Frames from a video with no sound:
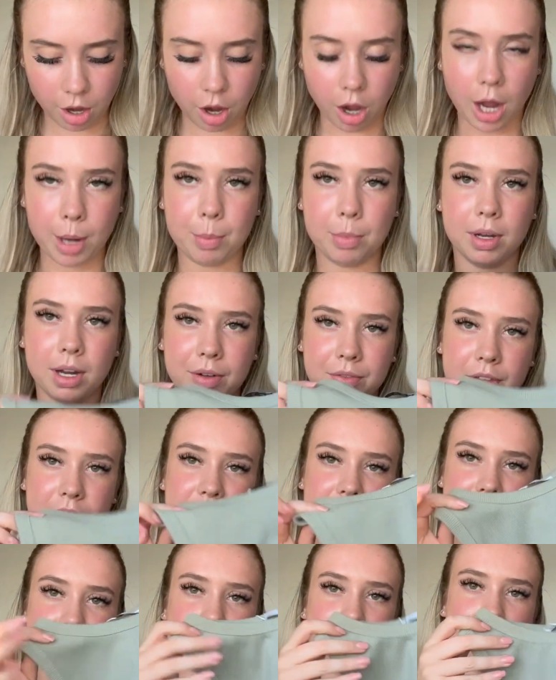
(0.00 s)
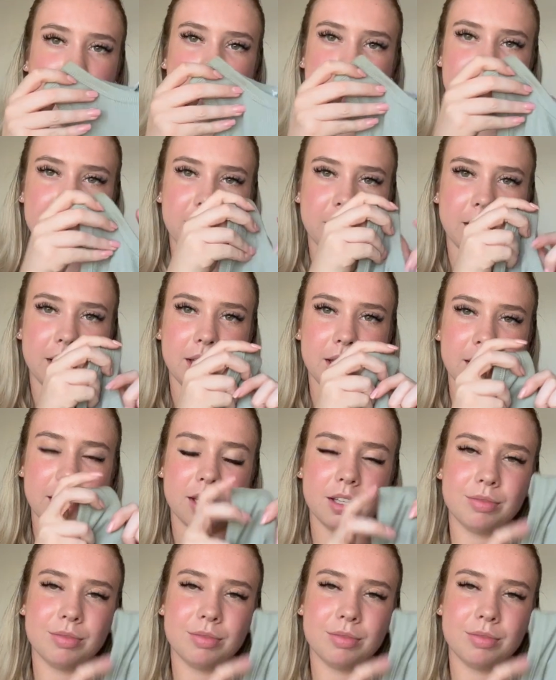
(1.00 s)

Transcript: I'm loving this kind of like,